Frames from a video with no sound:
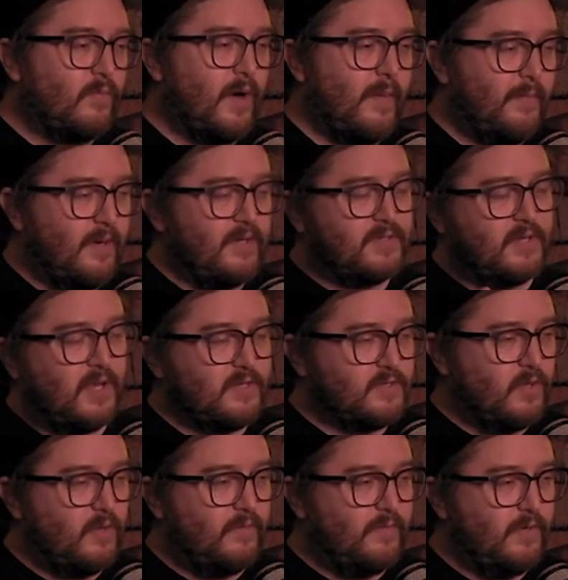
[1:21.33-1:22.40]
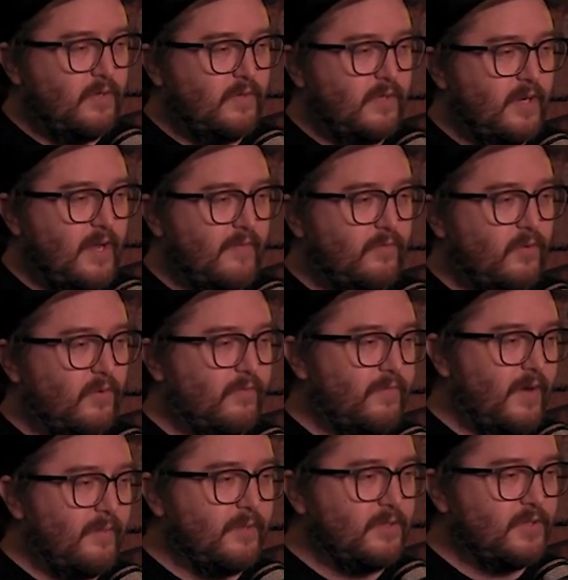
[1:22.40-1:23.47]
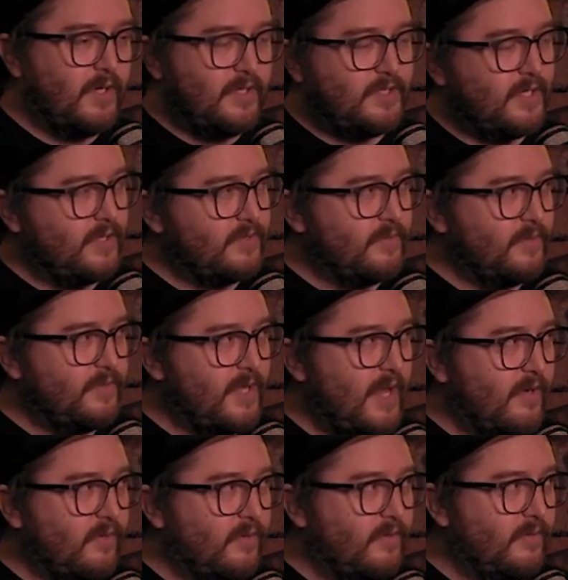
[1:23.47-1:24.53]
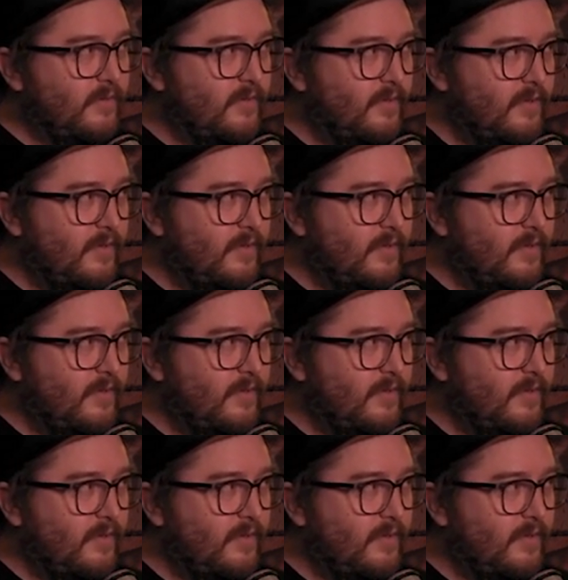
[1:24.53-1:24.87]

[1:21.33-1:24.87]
cranberry sauce all over you and then have your whole family try to chase you and tackle you?